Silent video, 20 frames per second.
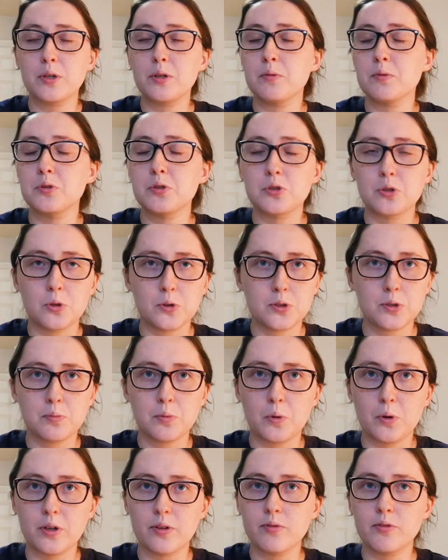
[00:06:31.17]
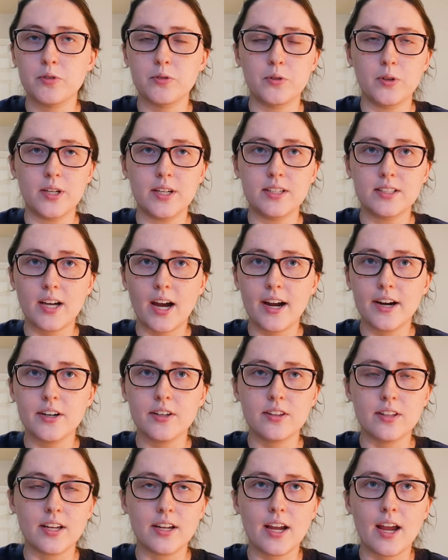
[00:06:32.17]
He was so supportive through the
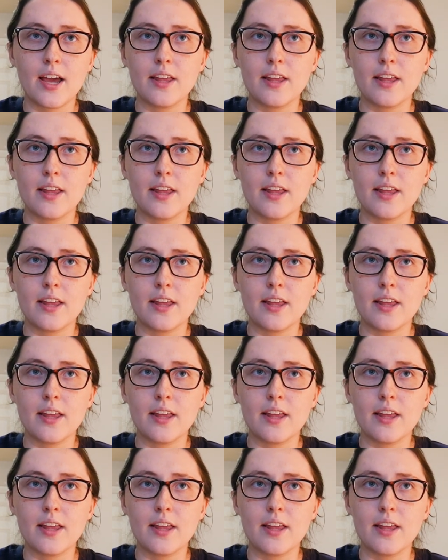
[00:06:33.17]
entire thing,